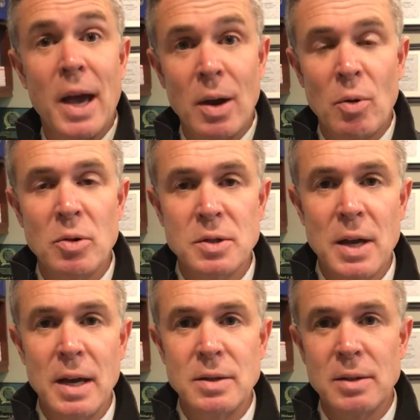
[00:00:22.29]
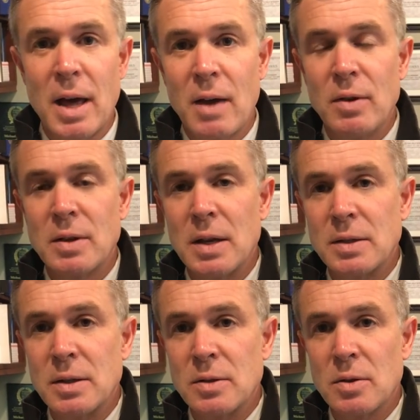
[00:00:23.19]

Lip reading: and roadside saliva testing.